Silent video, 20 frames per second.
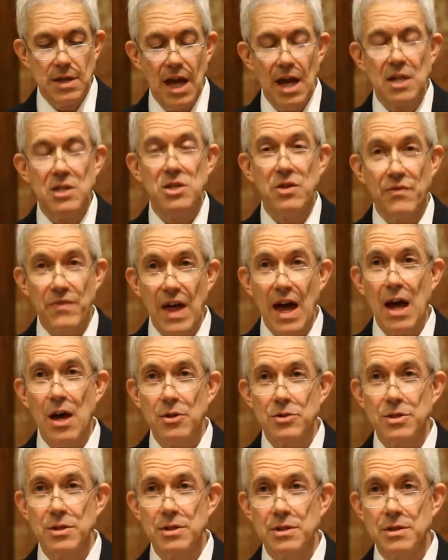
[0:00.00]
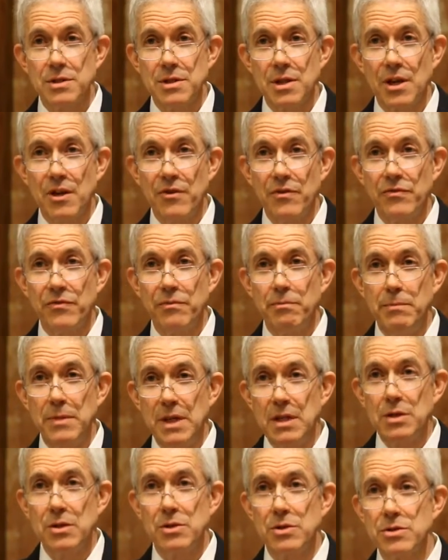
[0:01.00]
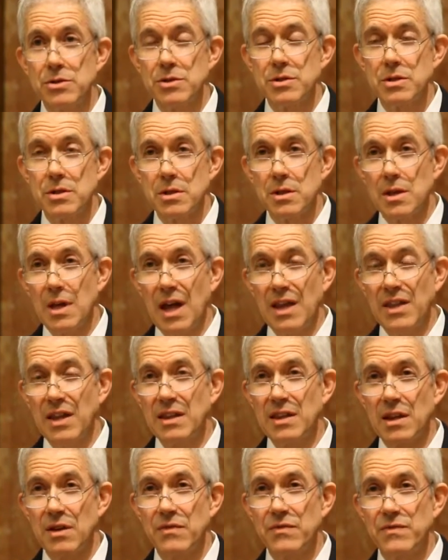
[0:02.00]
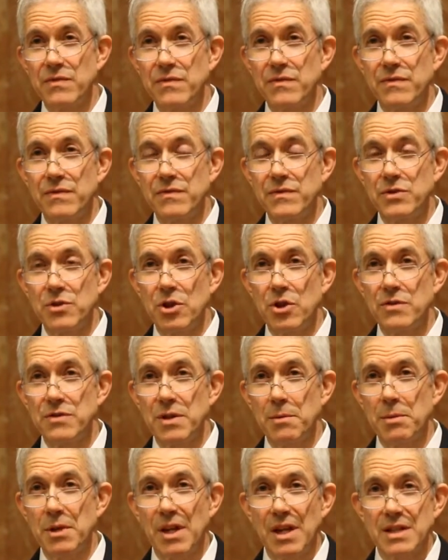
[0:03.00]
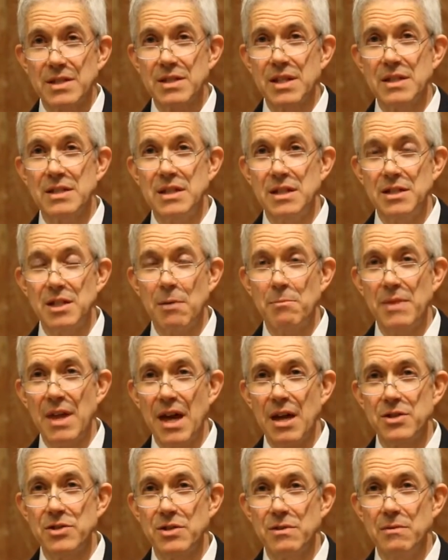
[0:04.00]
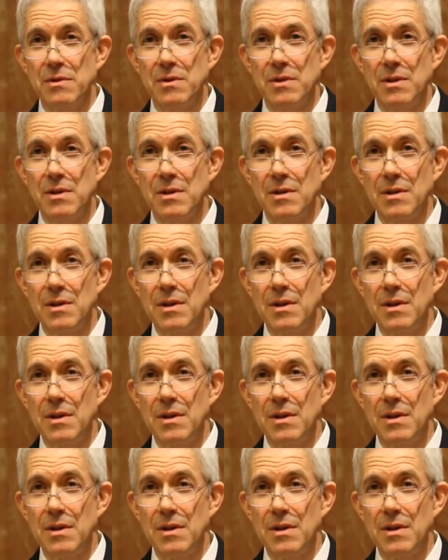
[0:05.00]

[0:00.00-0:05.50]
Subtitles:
tens of thousands of meals. I think they've served something like 60-some thousand